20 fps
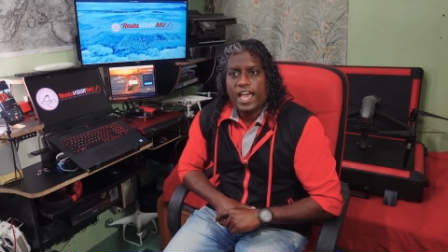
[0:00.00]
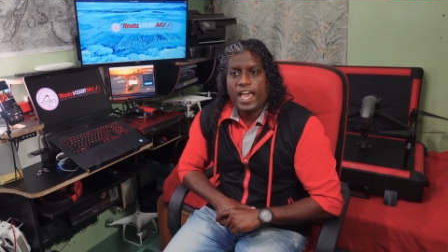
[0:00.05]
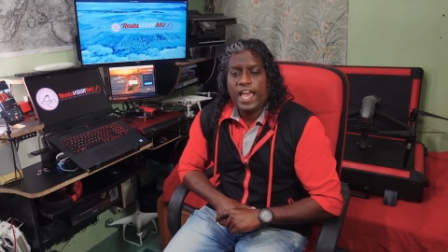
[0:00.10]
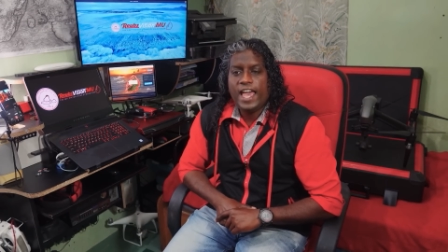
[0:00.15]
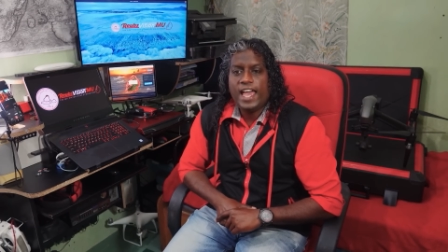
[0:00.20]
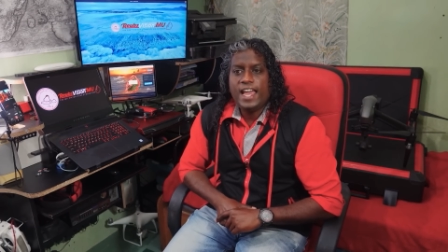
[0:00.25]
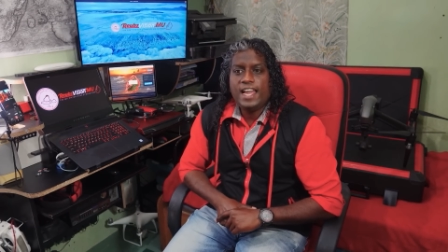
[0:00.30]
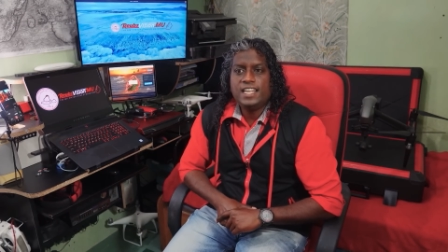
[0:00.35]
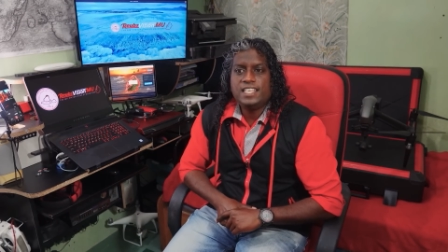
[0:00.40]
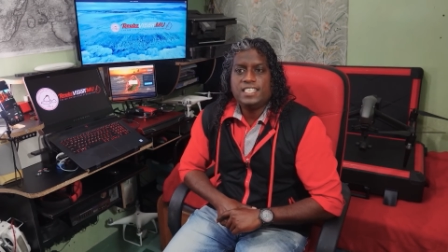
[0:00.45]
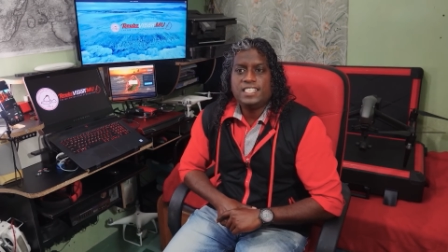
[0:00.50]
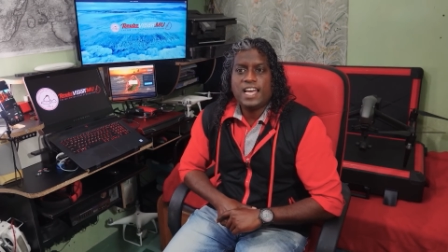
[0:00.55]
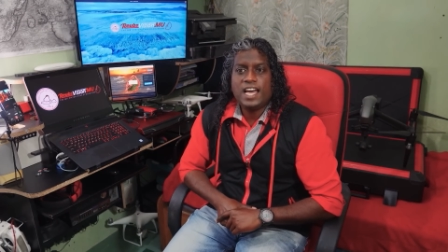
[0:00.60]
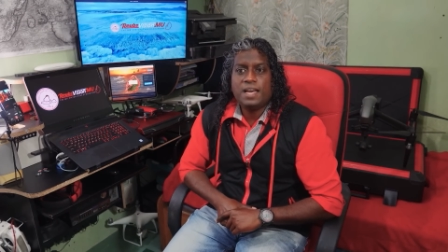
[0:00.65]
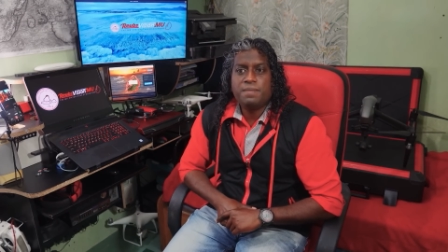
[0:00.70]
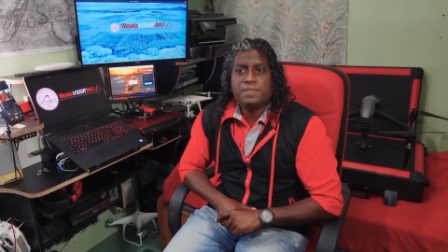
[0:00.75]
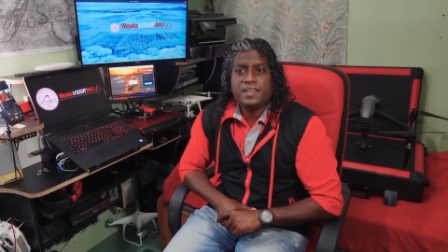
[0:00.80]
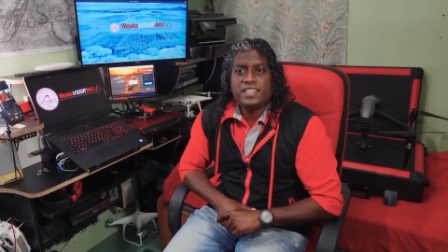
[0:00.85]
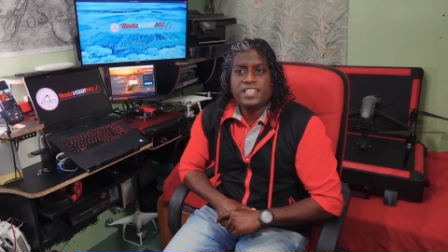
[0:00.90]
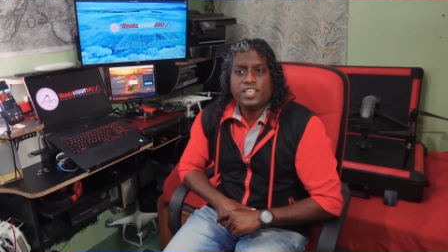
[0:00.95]
and I
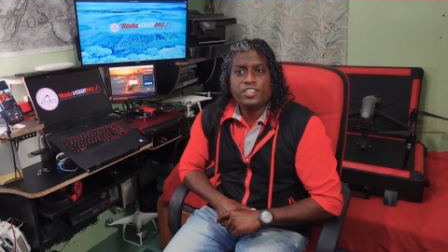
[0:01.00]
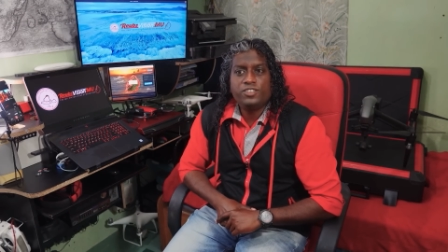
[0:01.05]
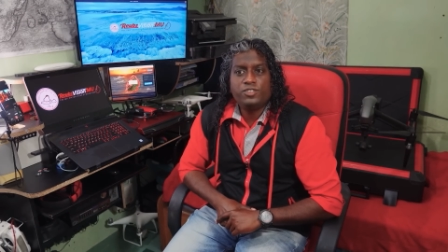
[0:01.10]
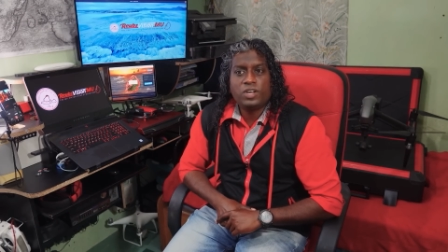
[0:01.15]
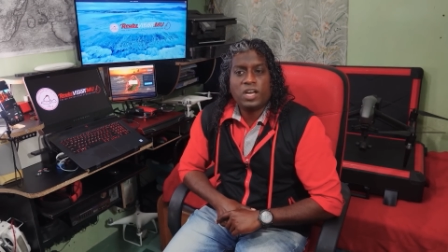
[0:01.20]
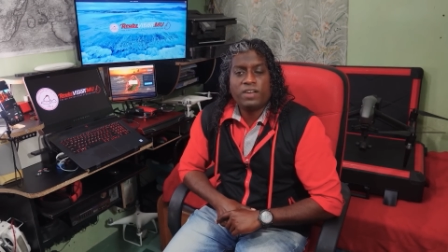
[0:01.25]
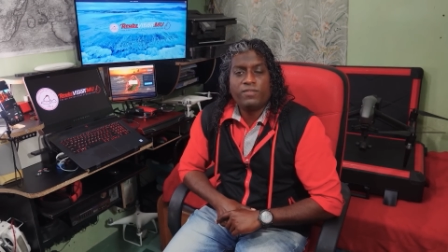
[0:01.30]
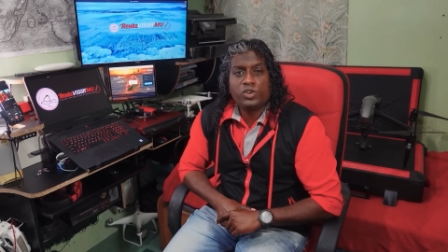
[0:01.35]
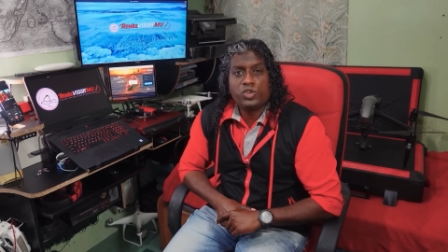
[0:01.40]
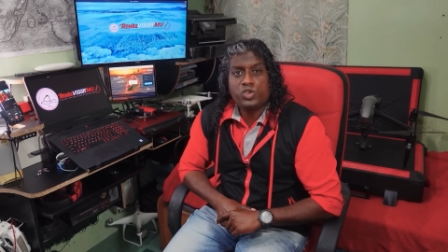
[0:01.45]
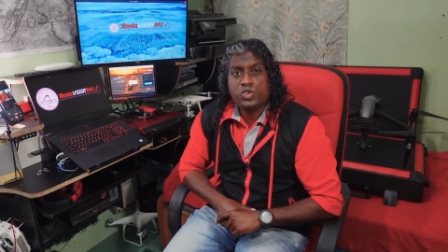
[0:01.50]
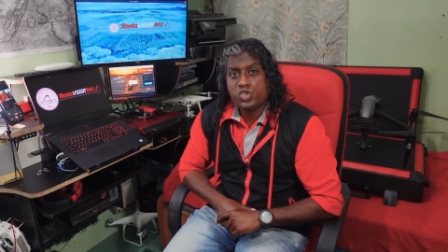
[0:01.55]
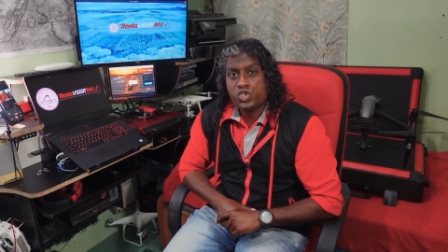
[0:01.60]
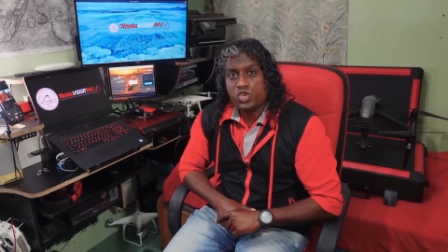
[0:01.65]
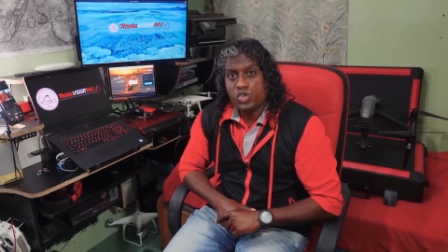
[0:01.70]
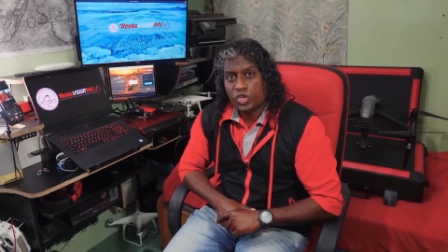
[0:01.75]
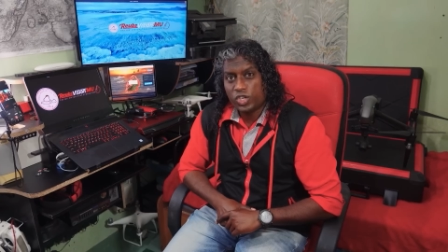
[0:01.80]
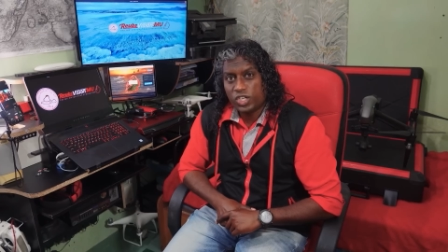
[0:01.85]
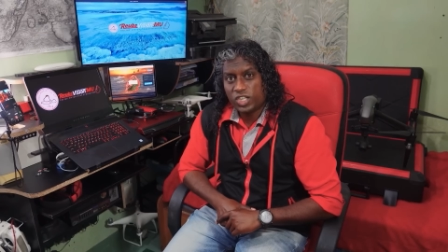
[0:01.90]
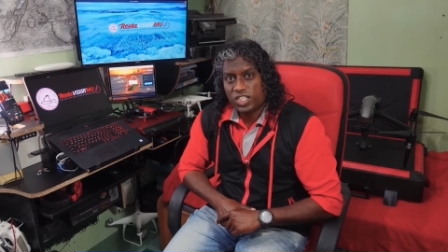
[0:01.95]
managed to have a good
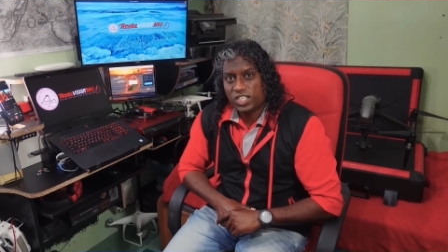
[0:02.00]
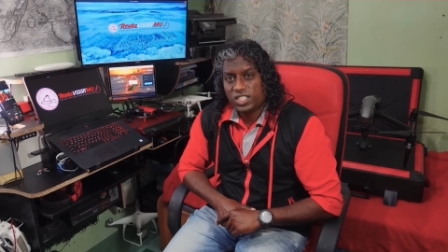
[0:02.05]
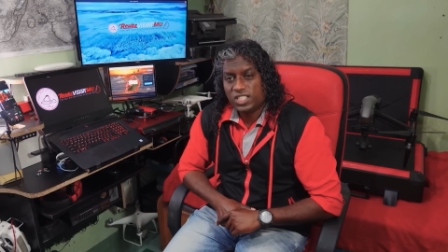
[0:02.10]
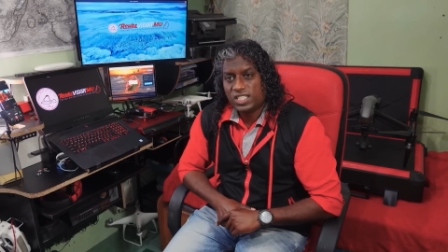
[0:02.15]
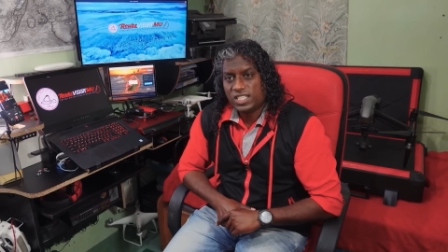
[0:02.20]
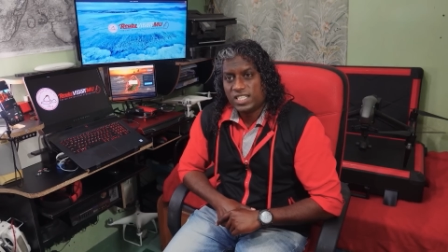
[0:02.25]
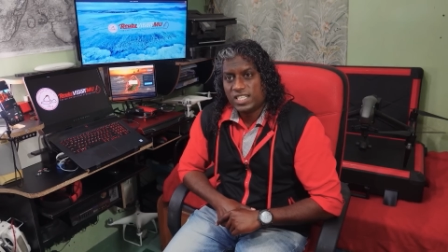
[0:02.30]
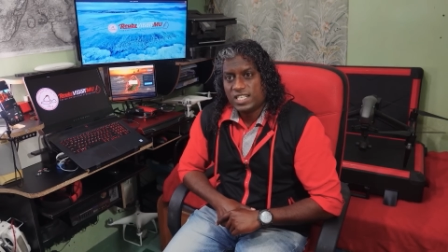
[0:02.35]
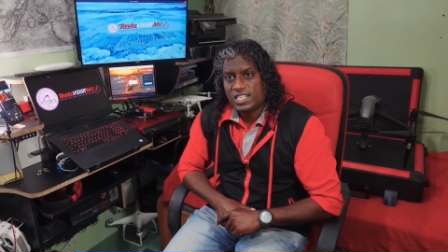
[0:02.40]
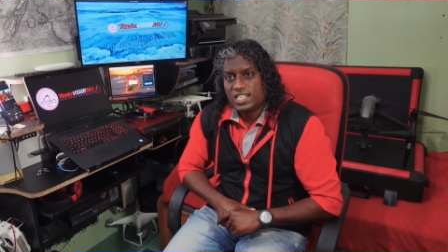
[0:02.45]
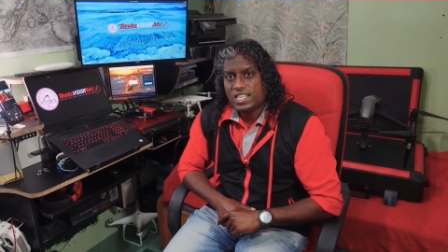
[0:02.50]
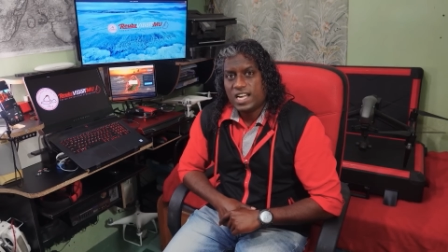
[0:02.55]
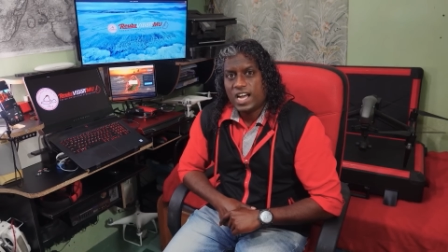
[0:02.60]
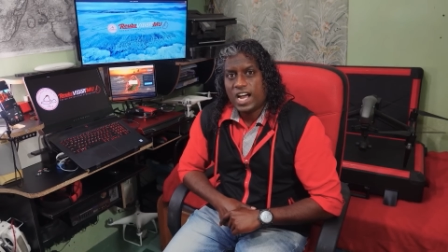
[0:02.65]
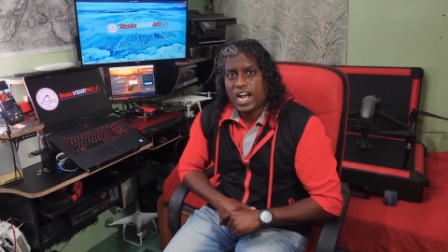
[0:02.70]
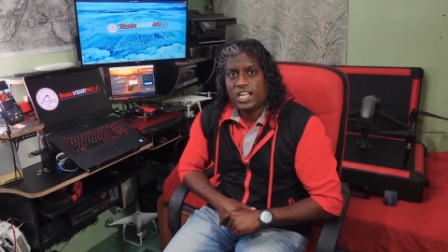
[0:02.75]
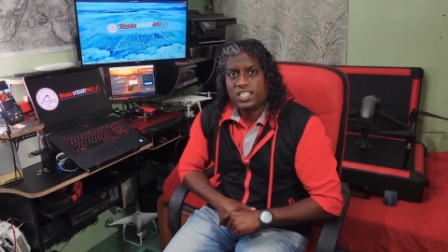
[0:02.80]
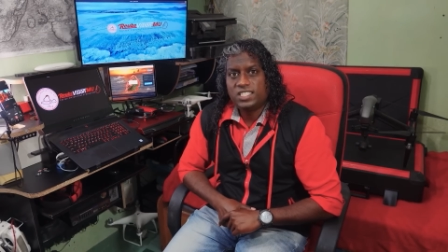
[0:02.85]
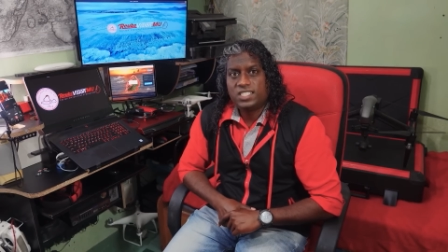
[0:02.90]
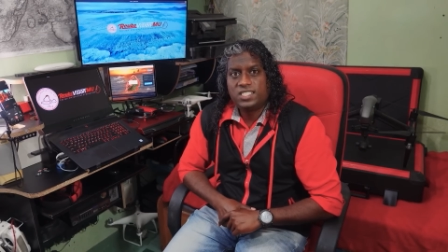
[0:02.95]
look
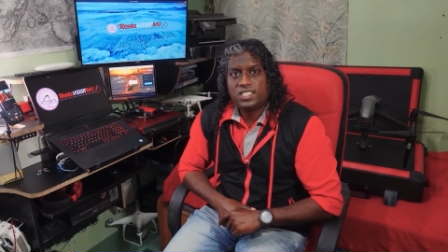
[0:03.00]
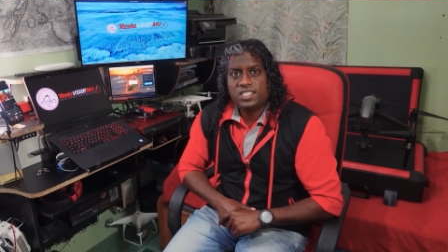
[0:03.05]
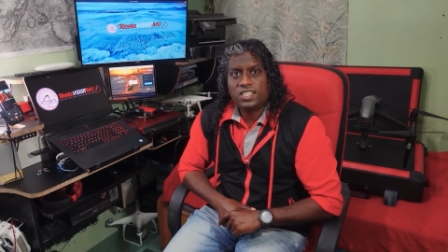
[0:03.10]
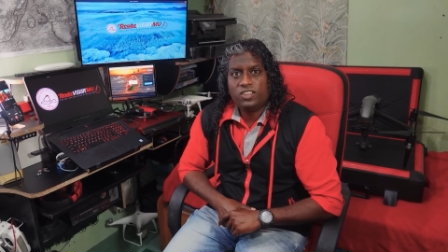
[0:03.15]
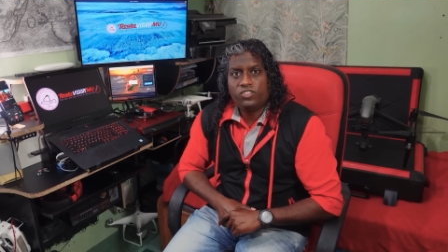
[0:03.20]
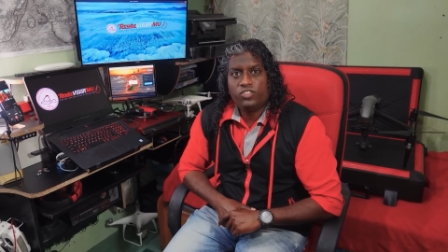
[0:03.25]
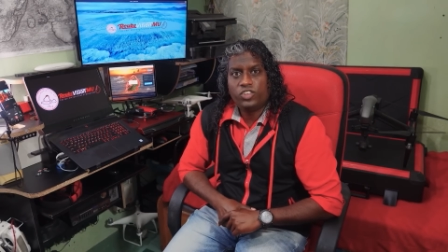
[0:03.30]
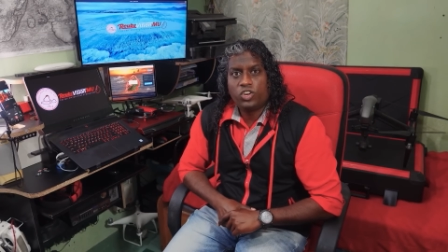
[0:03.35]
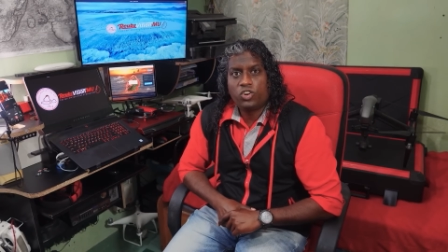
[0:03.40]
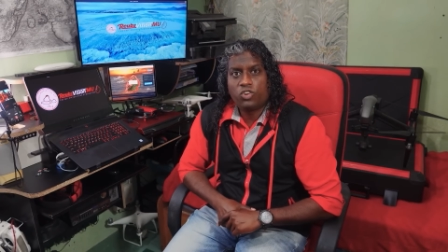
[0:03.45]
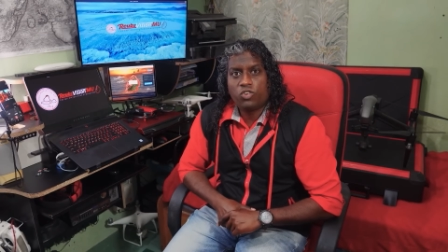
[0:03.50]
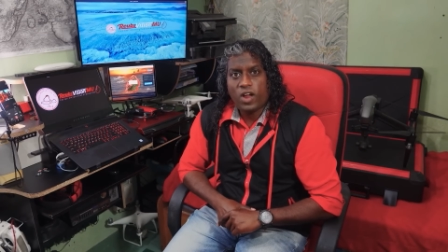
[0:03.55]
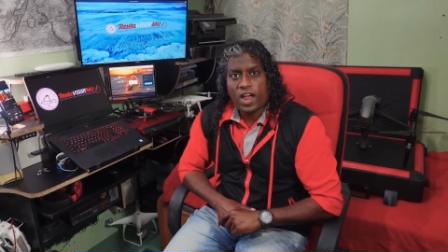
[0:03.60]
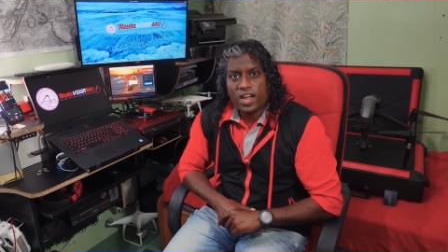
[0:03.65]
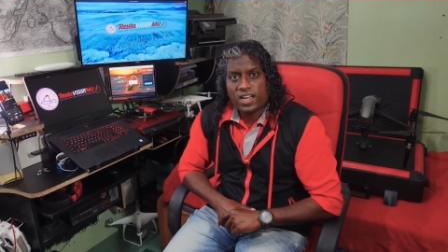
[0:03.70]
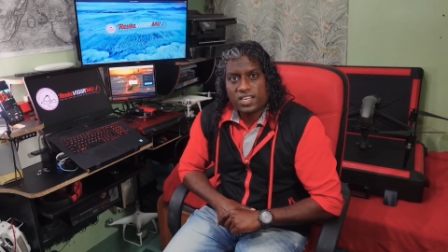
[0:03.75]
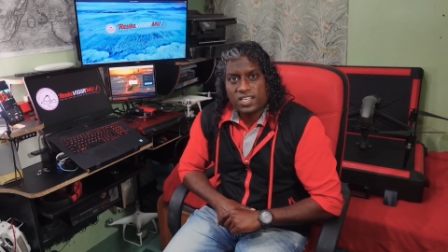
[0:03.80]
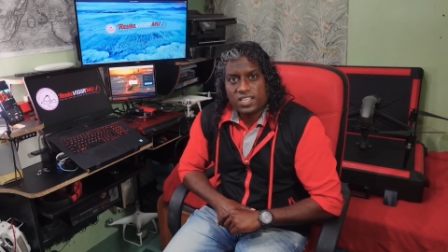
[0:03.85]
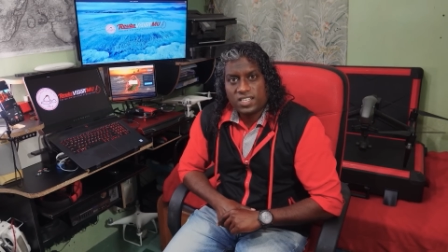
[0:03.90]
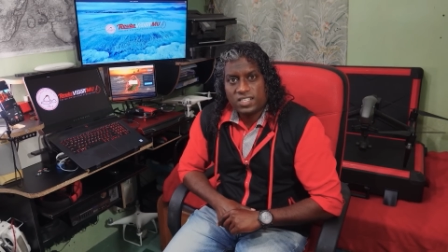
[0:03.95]
at the
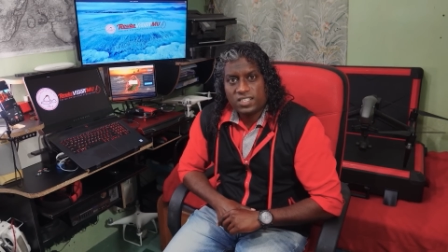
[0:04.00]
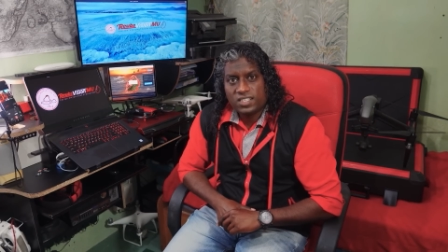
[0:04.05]
crack